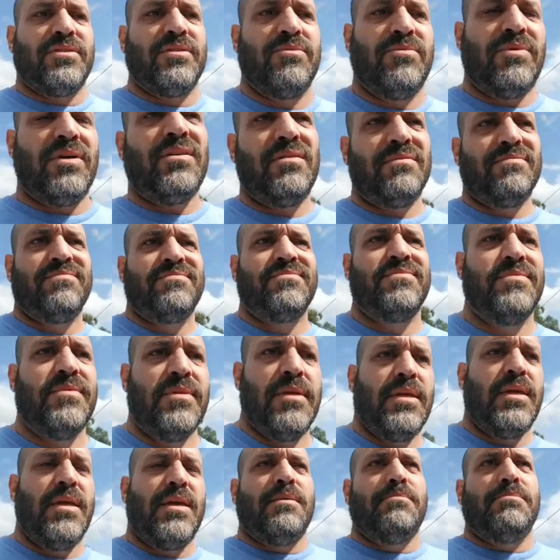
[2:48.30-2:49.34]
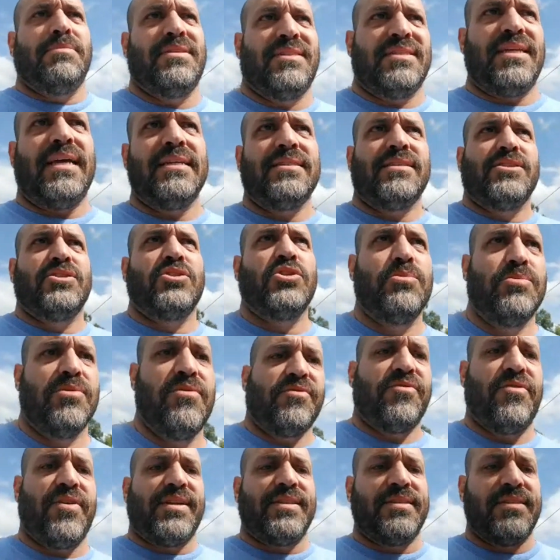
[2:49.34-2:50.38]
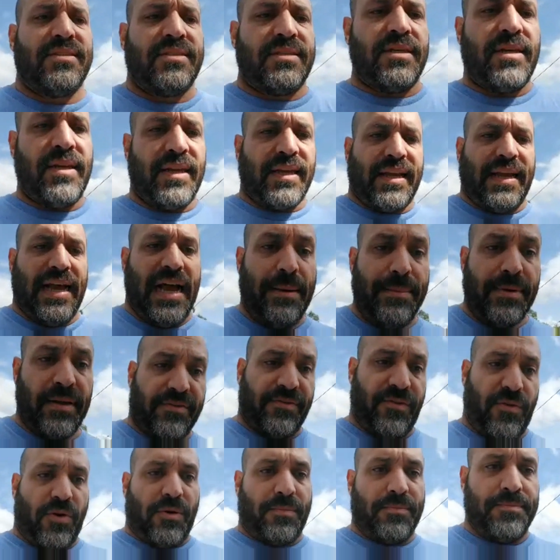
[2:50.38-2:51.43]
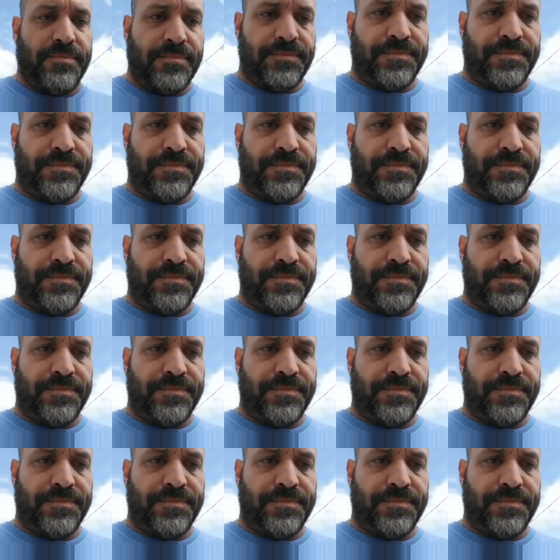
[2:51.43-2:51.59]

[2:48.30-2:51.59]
well, besides the Super Friends in comic form,